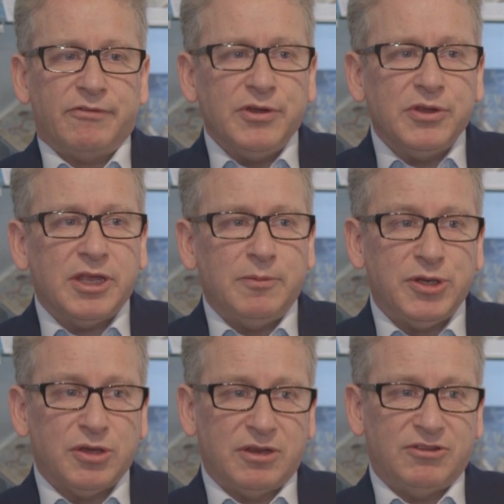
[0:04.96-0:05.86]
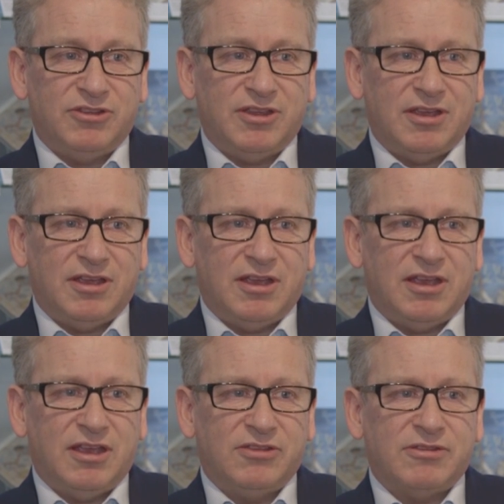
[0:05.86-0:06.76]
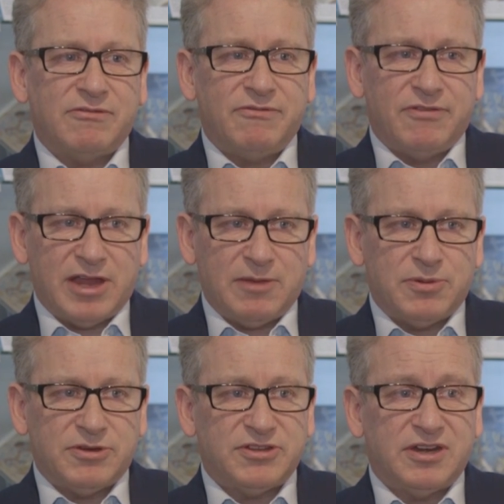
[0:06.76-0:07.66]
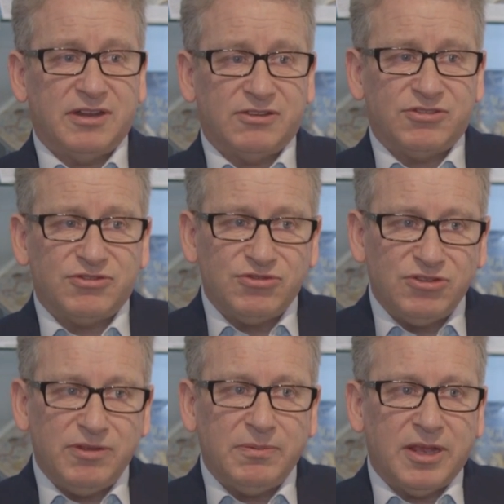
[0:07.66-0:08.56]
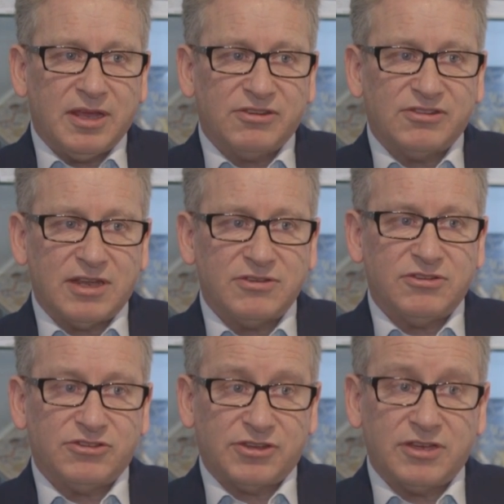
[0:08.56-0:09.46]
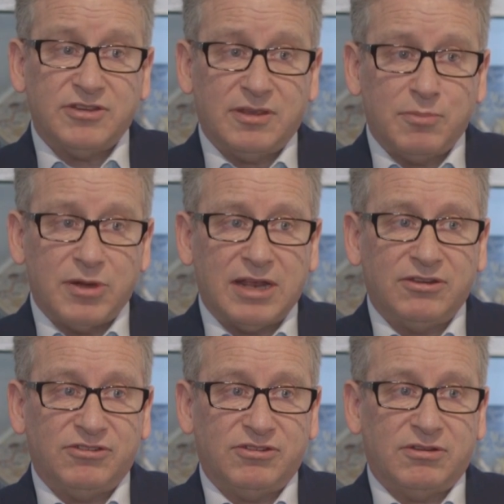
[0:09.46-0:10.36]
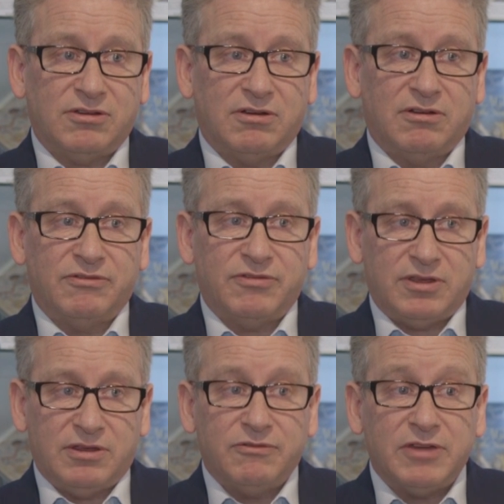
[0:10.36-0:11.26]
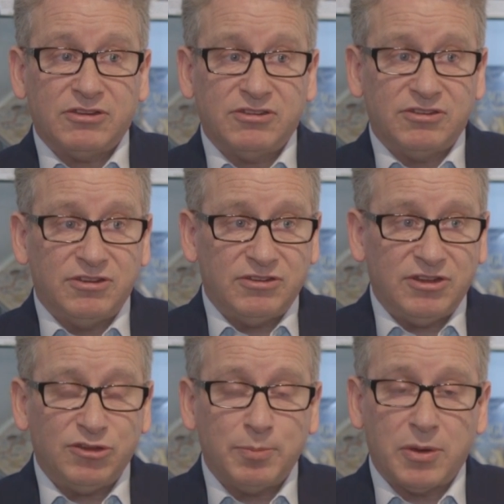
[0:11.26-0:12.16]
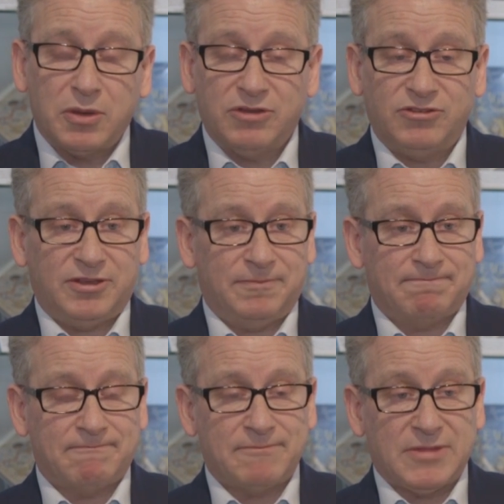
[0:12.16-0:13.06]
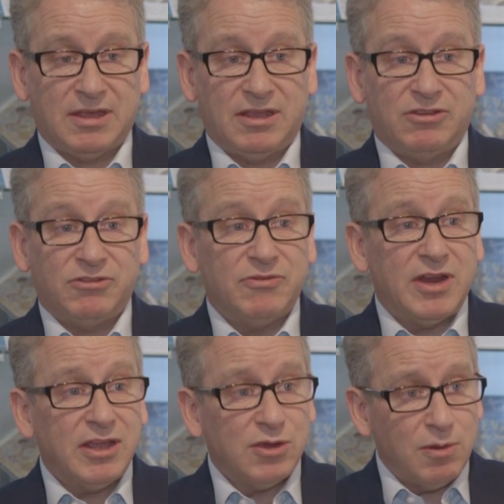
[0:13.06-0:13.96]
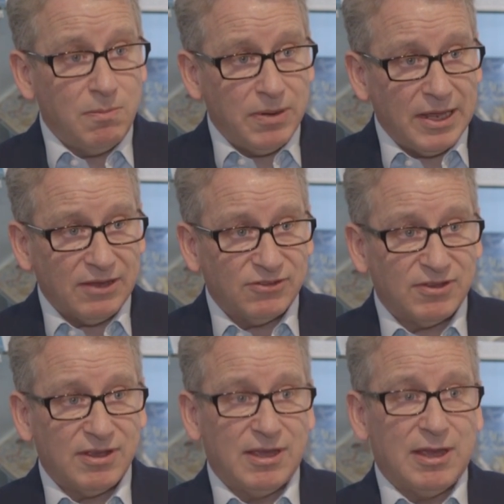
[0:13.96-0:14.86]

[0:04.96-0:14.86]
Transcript: Fungal immunology is a vibrant and extremely exciting branch of infectious disease biology. It's very complex,